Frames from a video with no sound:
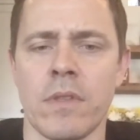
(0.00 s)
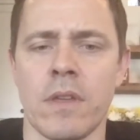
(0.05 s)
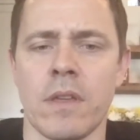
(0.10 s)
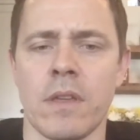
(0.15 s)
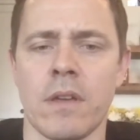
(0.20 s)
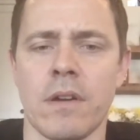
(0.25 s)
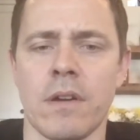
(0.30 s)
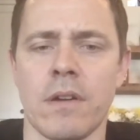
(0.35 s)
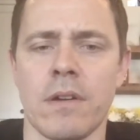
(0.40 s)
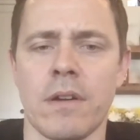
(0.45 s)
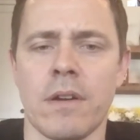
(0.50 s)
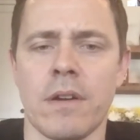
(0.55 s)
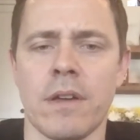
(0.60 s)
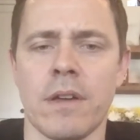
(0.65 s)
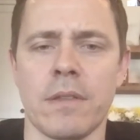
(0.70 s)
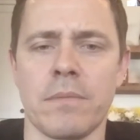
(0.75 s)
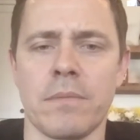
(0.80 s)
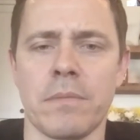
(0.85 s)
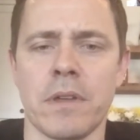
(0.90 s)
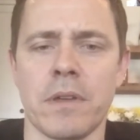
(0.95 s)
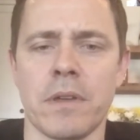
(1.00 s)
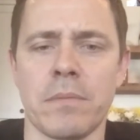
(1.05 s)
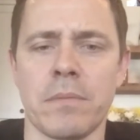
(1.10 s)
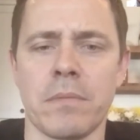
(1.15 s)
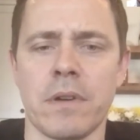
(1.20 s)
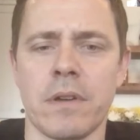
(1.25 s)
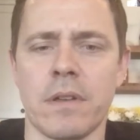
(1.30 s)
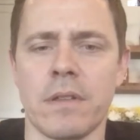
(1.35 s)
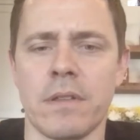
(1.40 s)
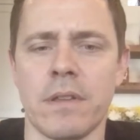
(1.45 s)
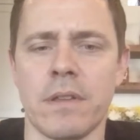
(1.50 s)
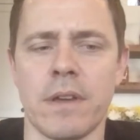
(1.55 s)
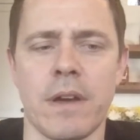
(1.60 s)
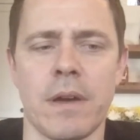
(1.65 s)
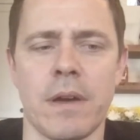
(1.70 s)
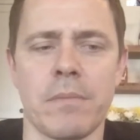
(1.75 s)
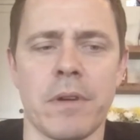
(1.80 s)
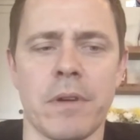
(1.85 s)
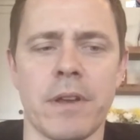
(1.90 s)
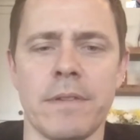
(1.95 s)
All right. Let me get my. Yeah,
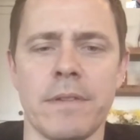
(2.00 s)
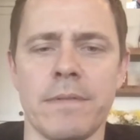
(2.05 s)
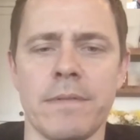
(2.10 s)
I'm ready.